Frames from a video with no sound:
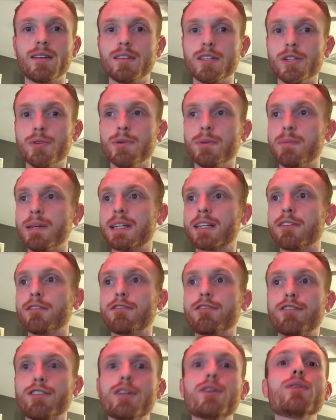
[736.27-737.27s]
you would be
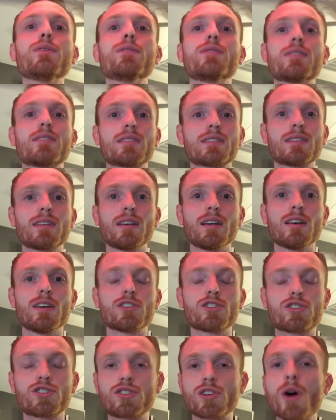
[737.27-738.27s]
confused
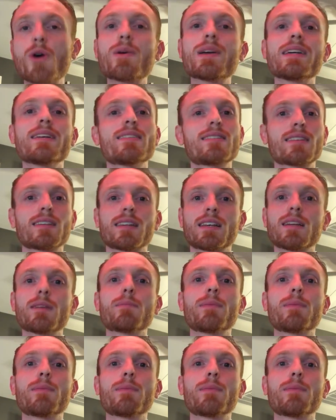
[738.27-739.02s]
so easily,